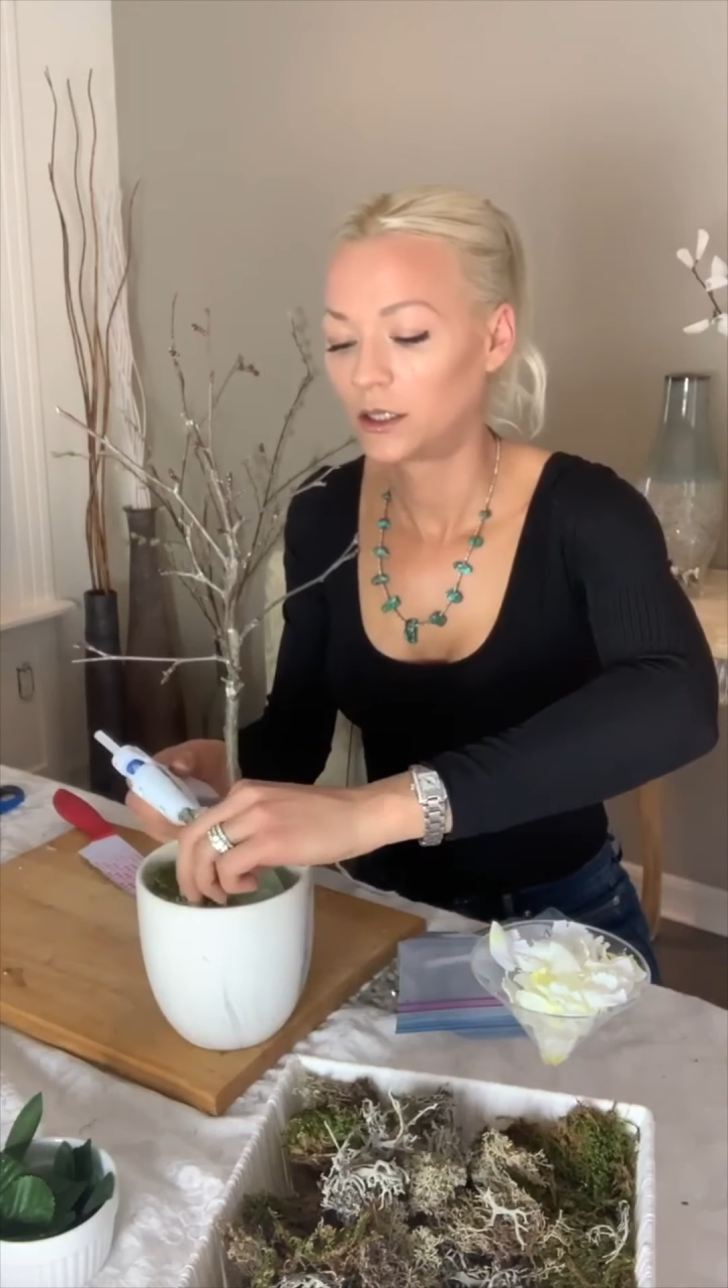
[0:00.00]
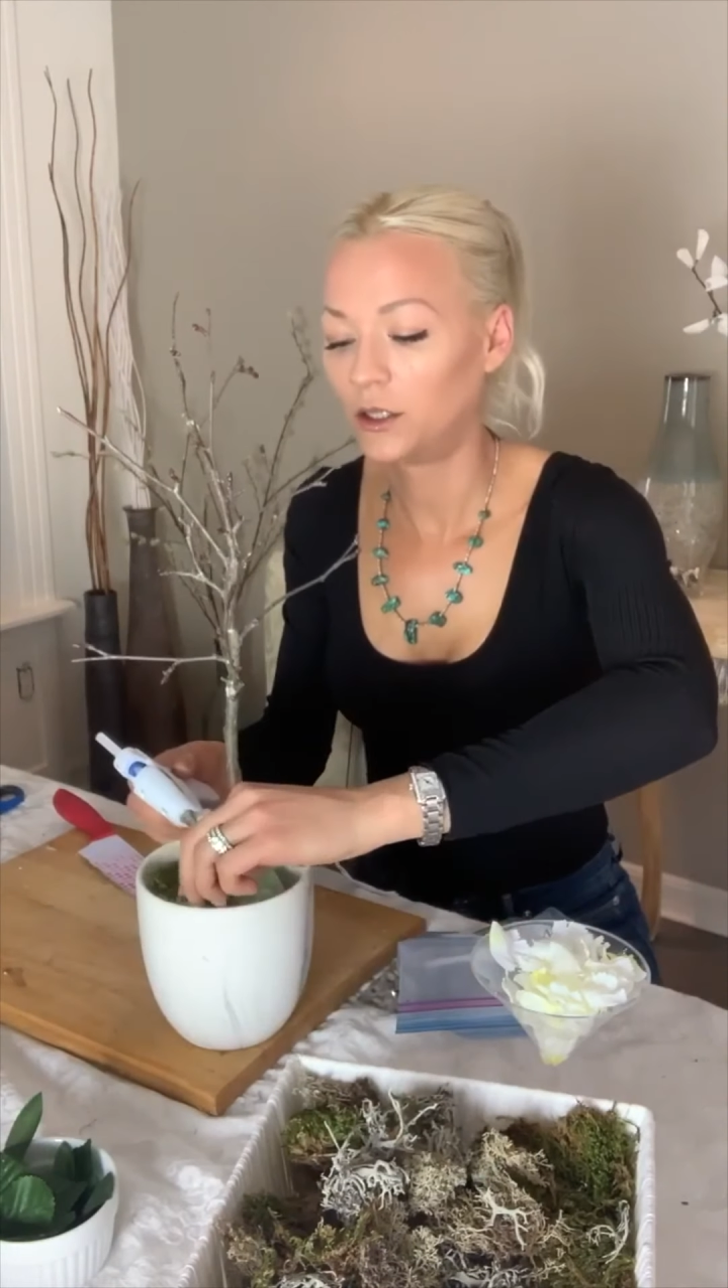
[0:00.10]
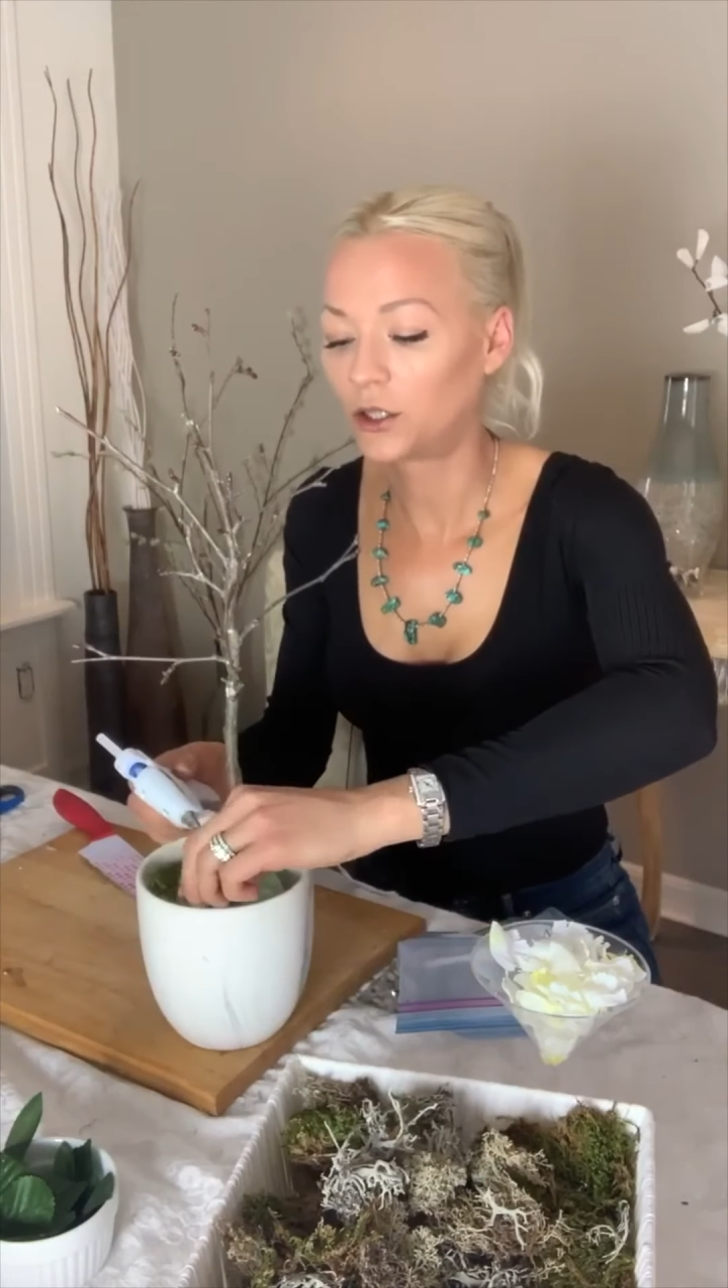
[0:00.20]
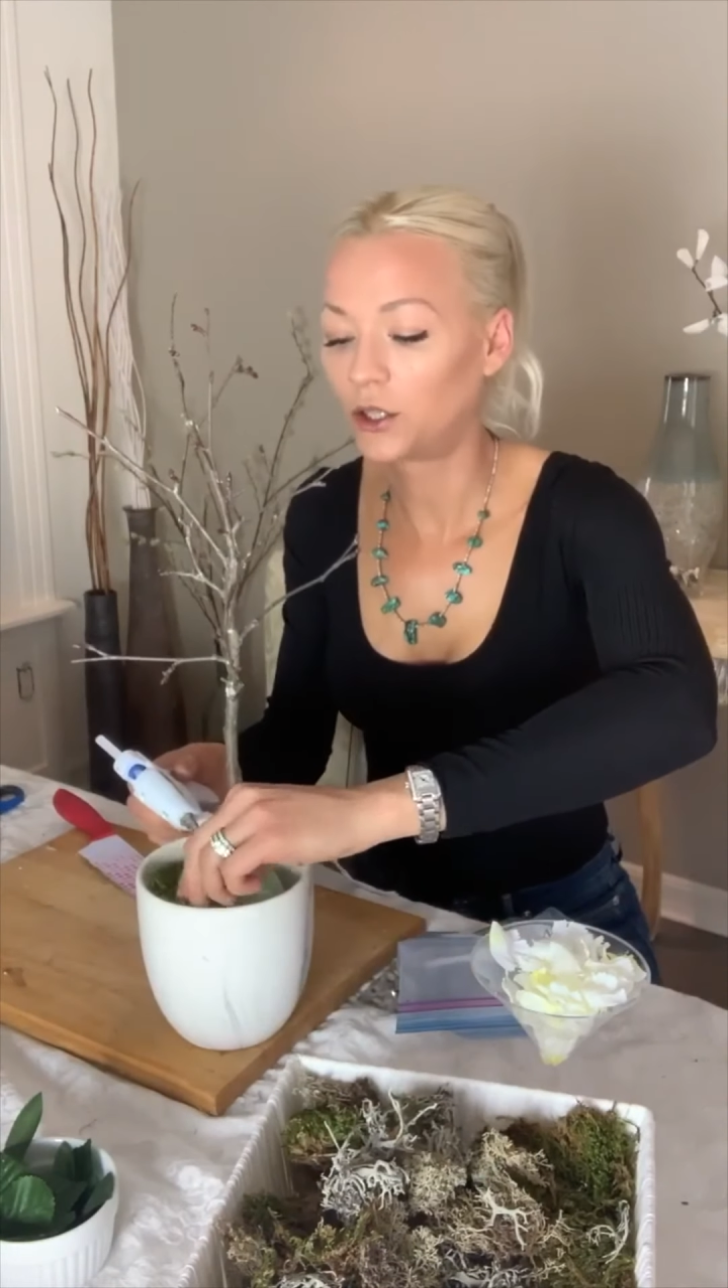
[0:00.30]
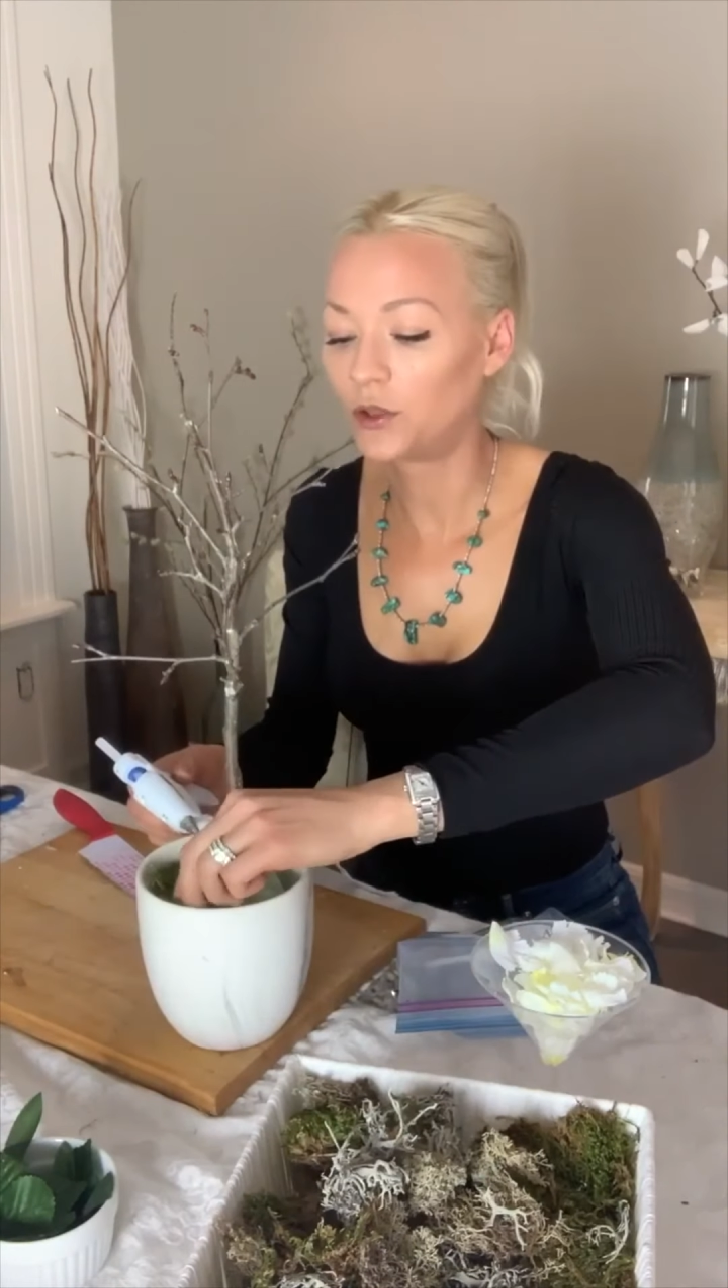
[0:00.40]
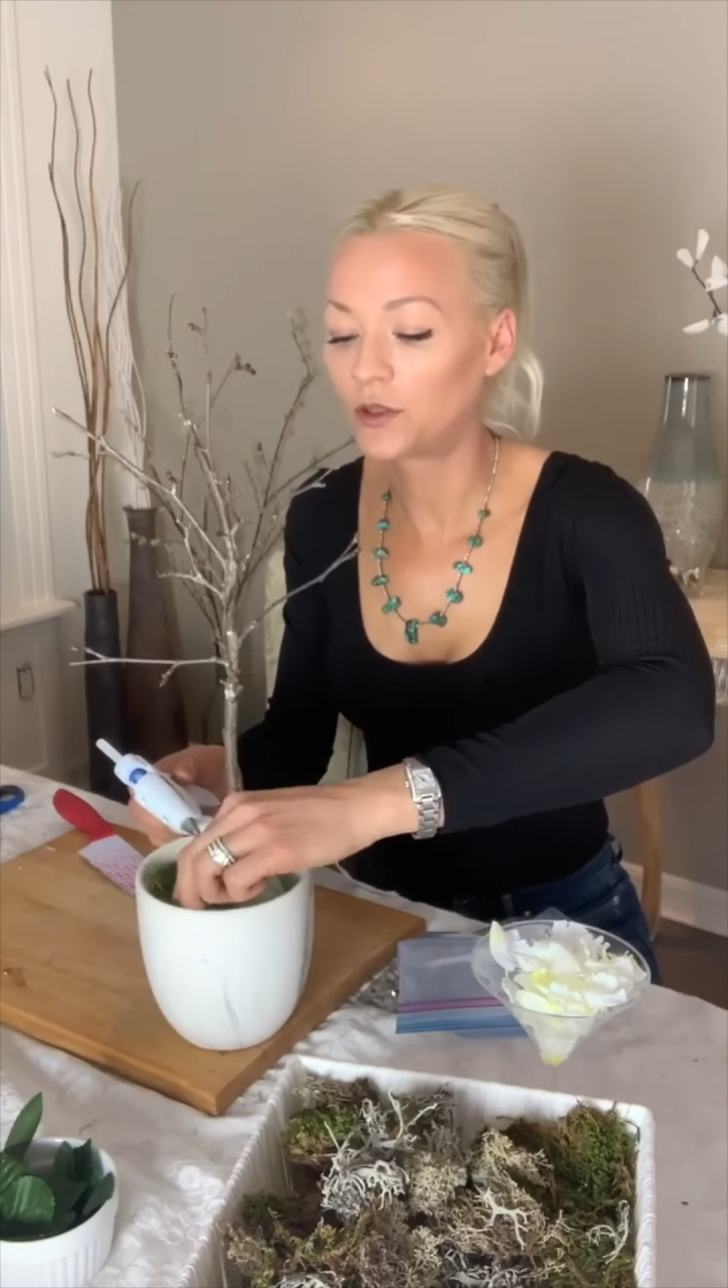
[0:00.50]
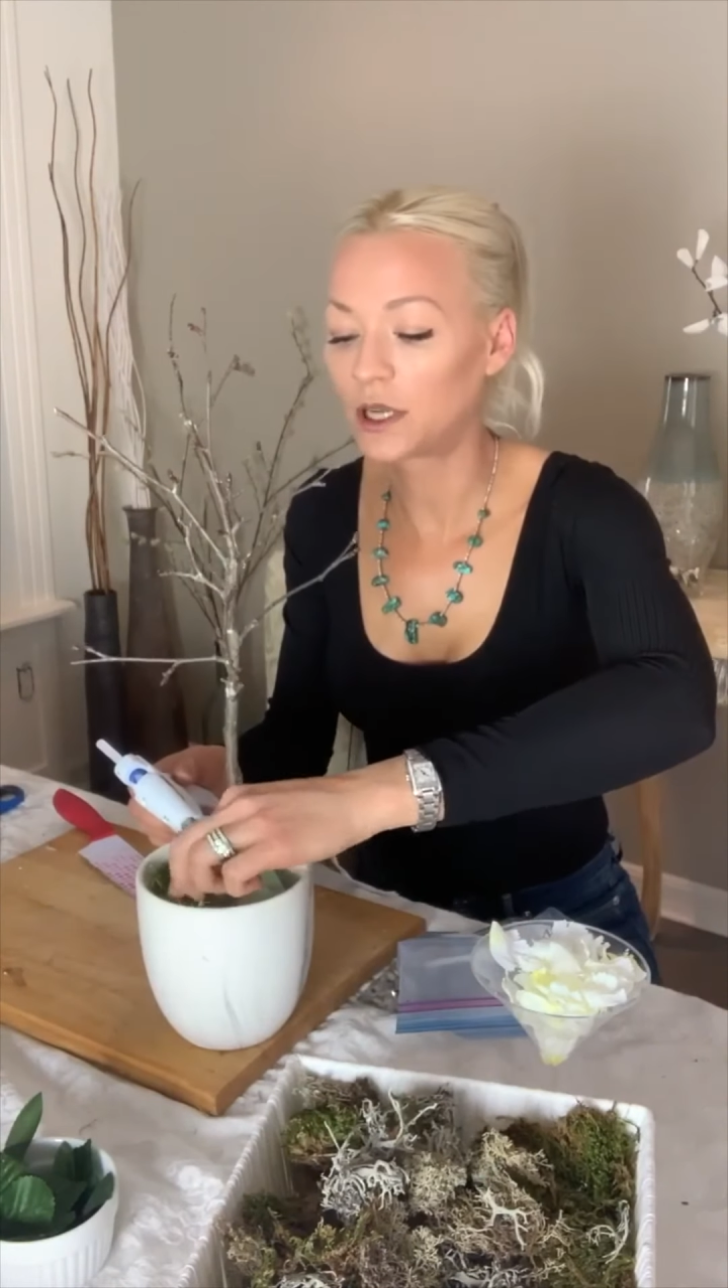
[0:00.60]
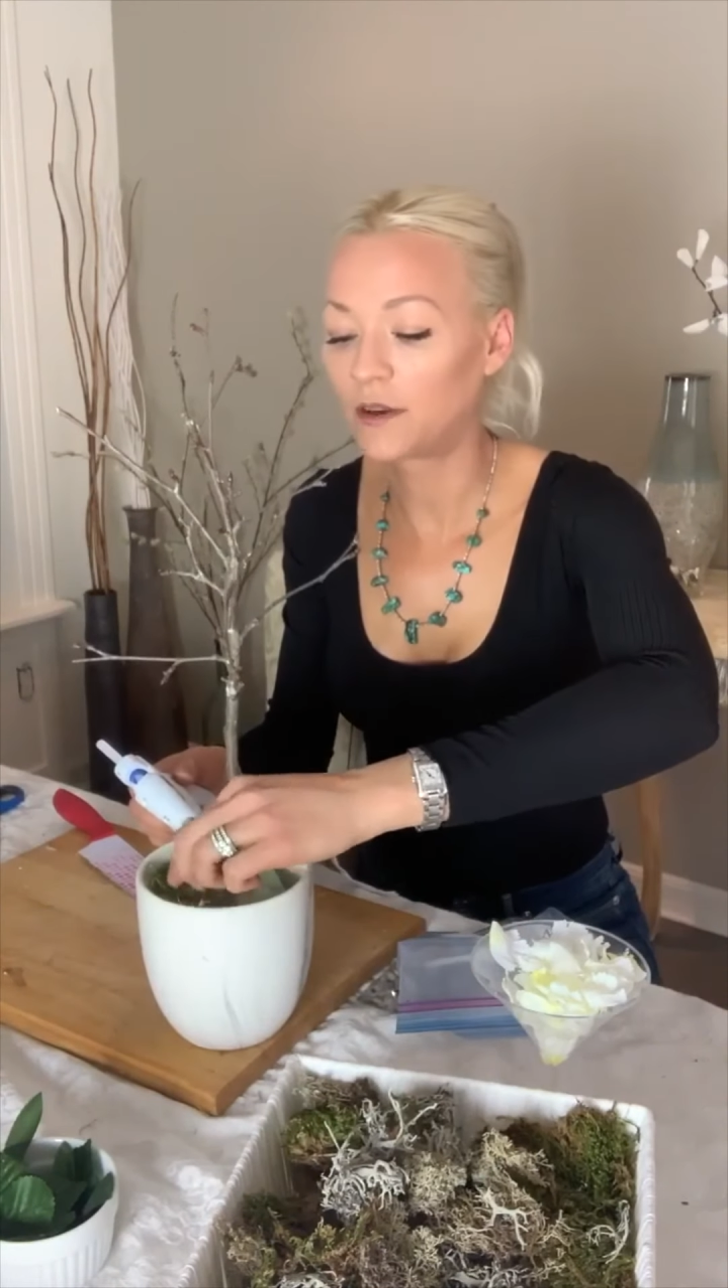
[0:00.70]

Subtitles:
You could use